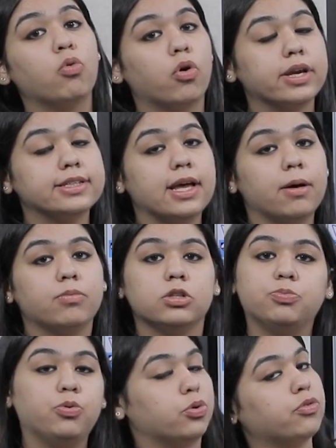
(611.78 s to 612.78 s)
more examples.
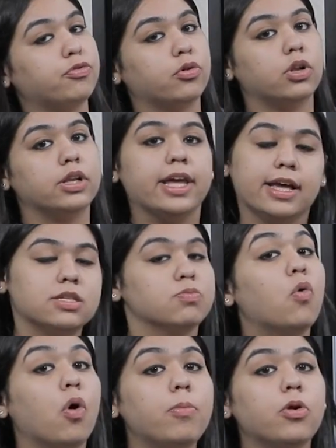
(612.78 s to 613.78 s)
Beautiful, yes,
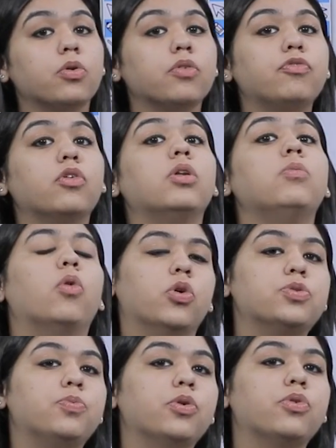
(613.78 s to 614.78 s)
more beautiful,
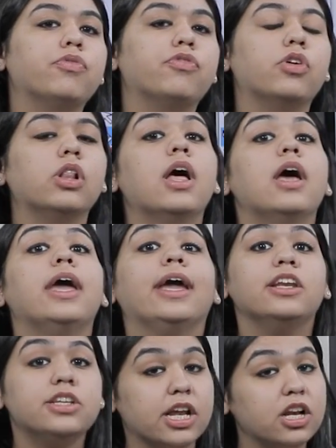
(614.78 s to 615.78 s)
most beautiful.
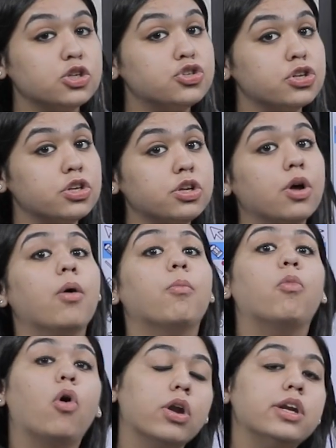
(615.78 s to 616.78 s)
Intelligent,
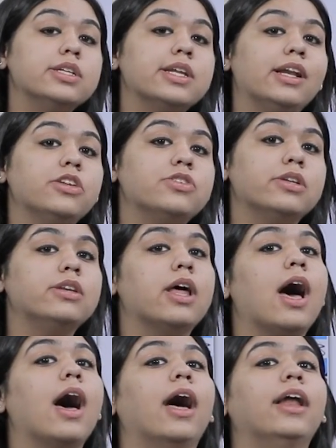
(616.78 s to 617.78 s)
more intelligent,
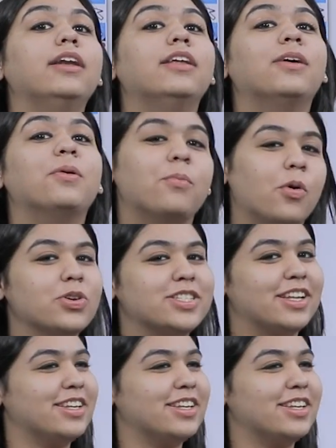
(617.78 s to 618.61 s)
and most